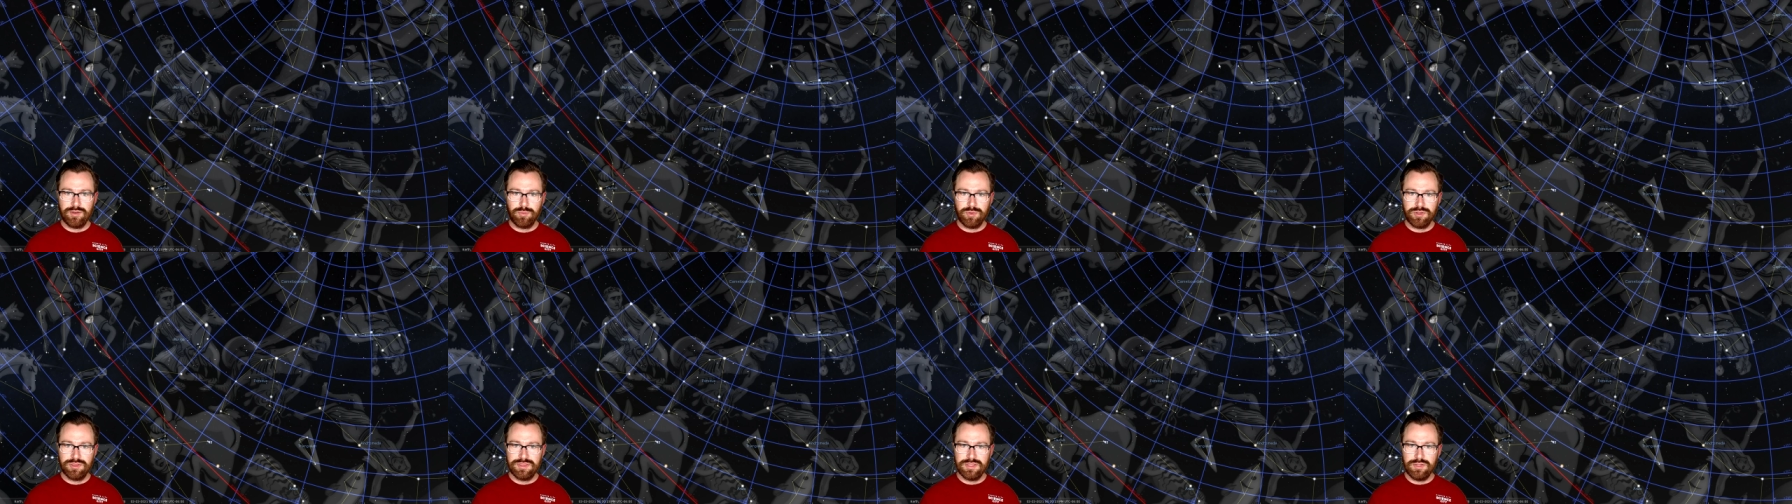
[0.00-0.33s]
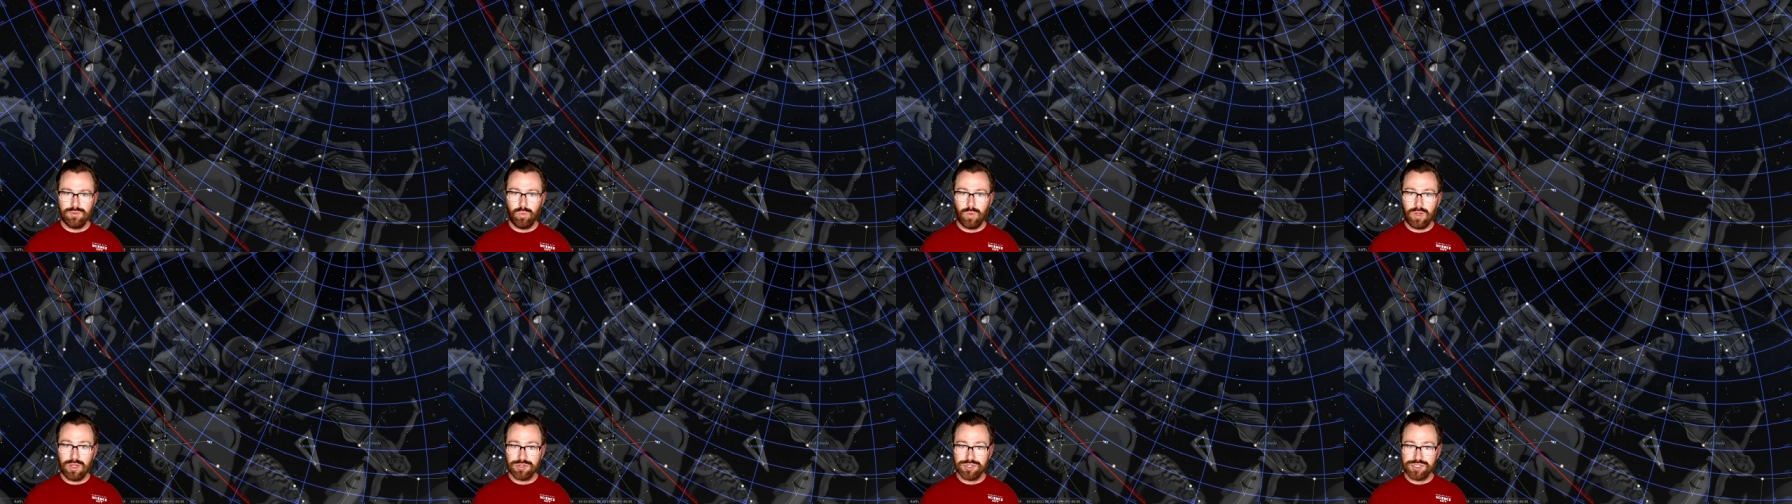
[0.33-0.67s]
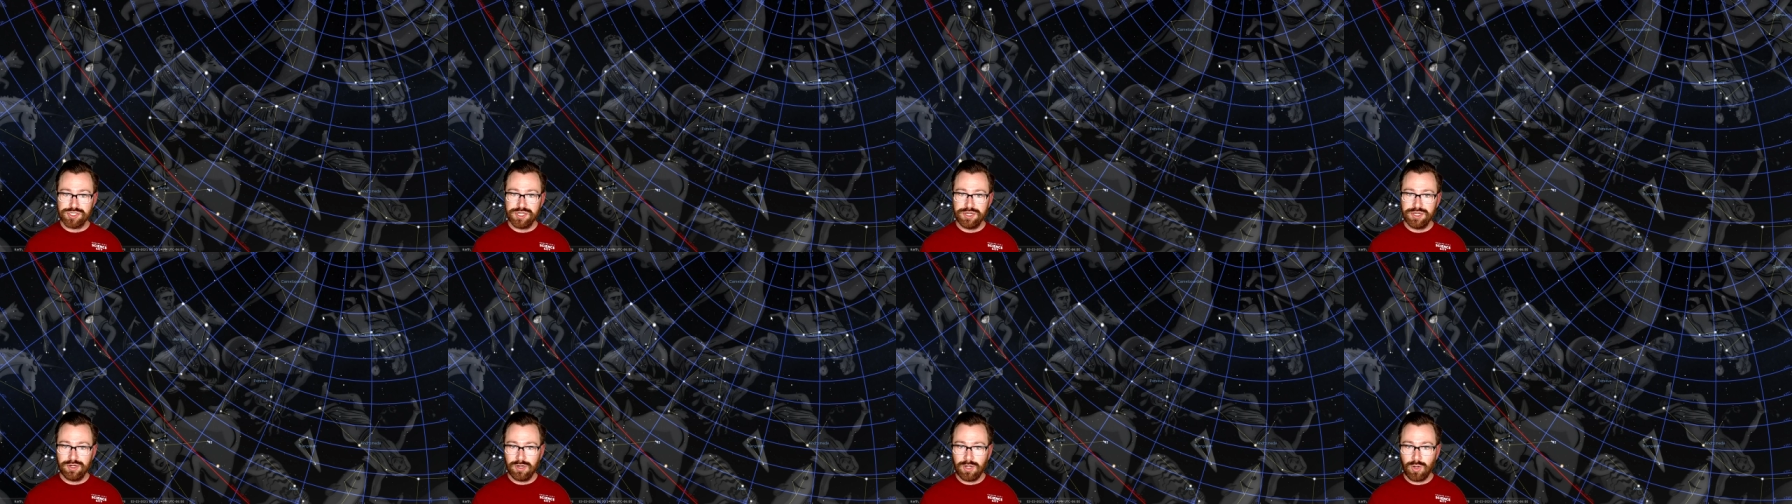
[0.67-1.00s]
with the
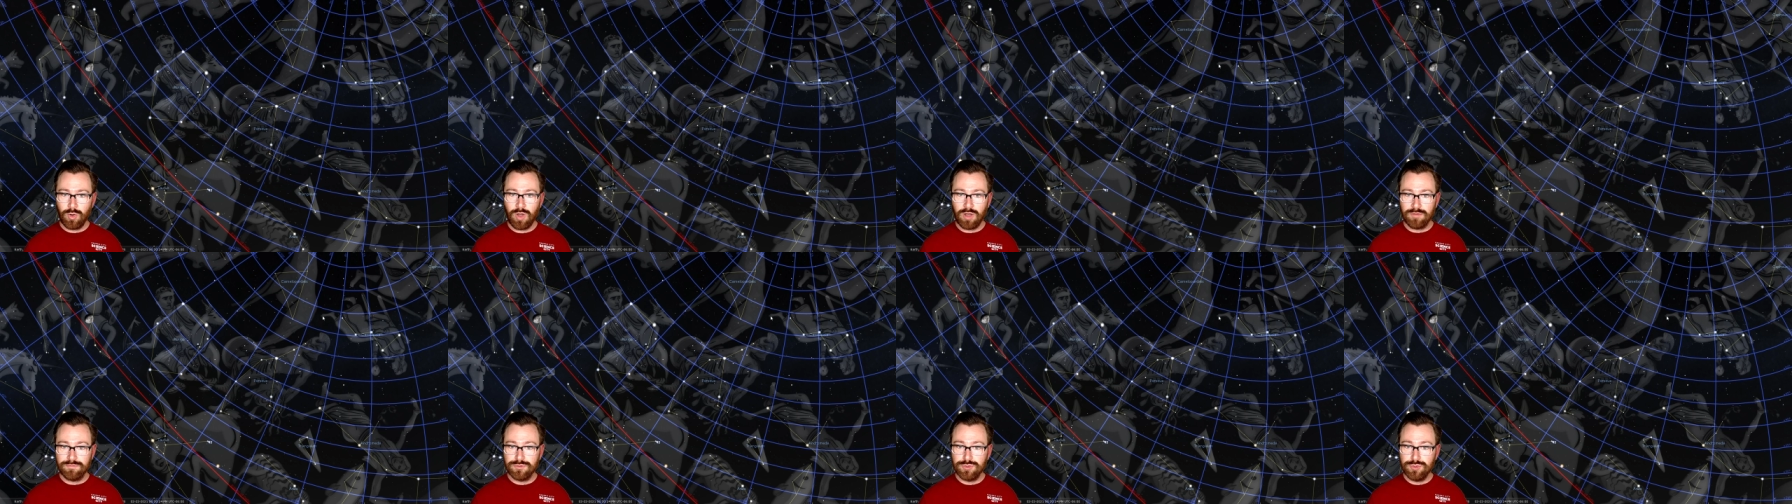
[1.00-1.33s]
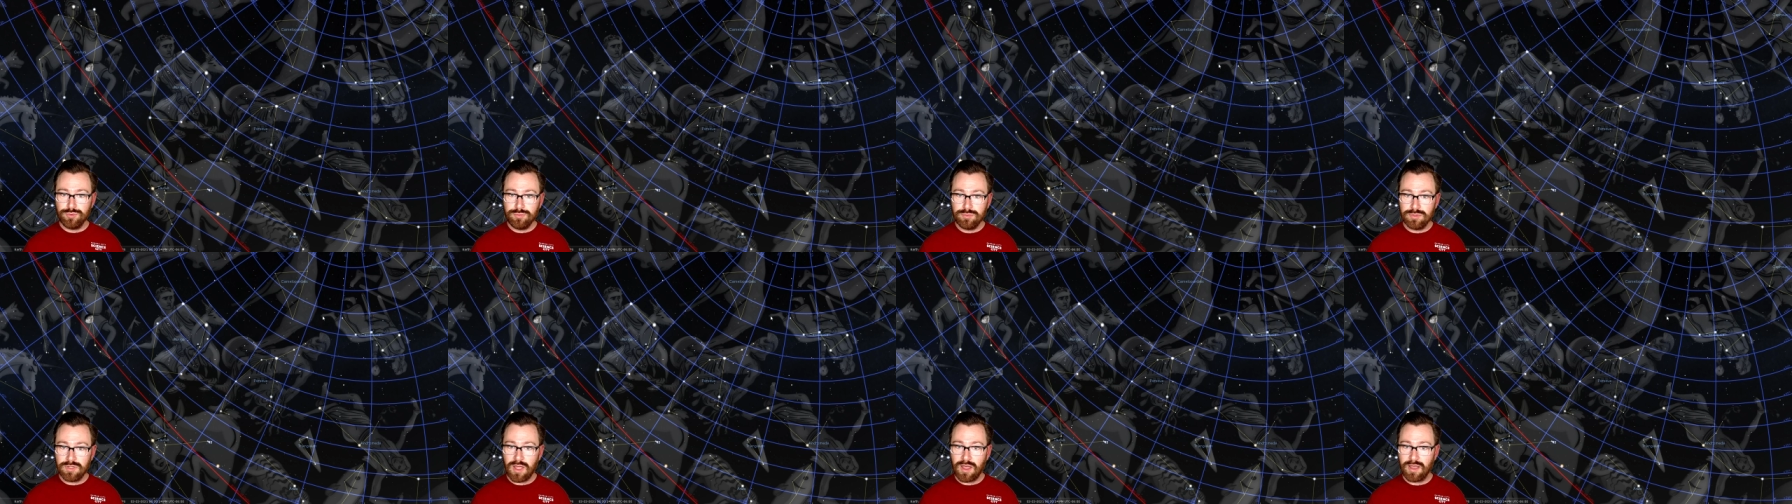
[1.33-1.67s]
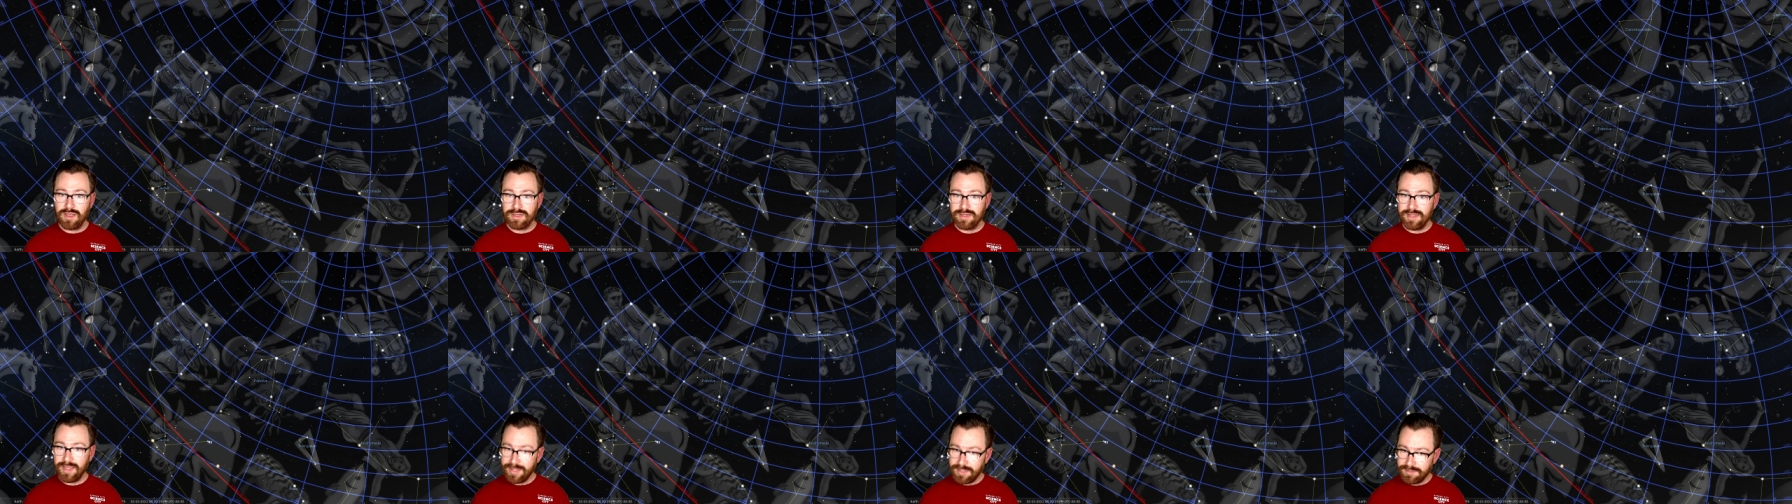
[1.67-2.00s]
Welsh hero of
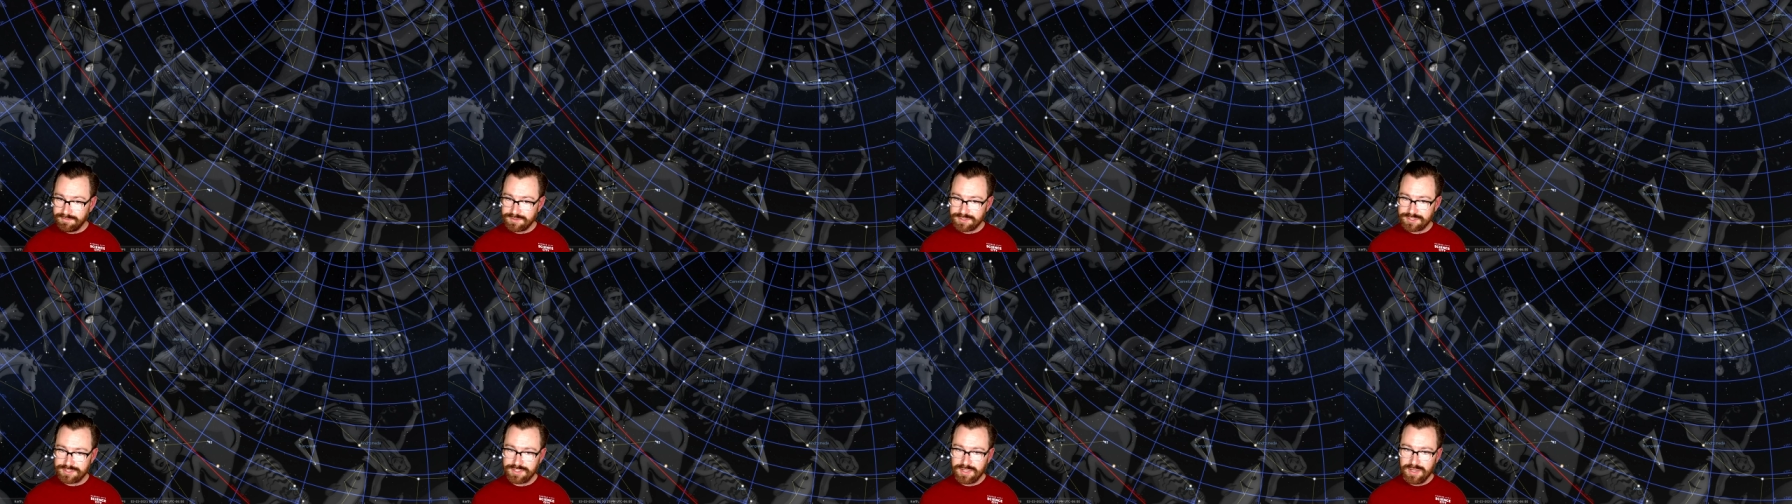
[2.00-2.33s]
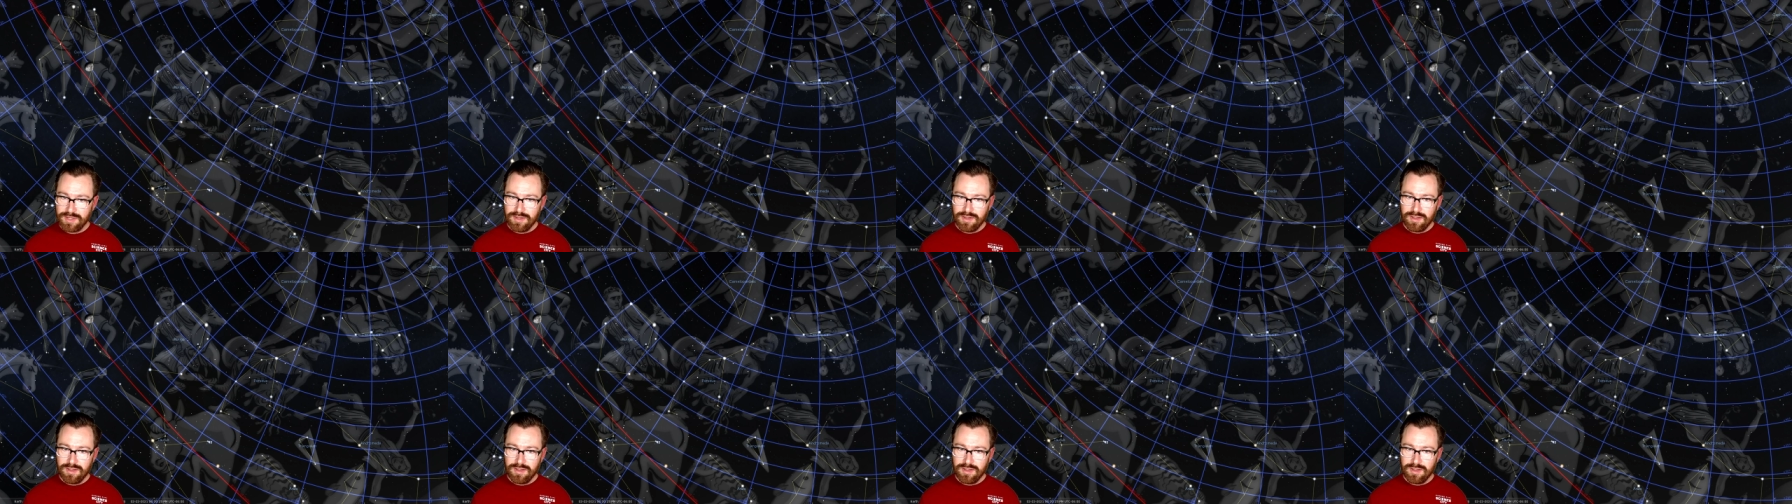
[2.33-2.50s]
Lula Gyfes,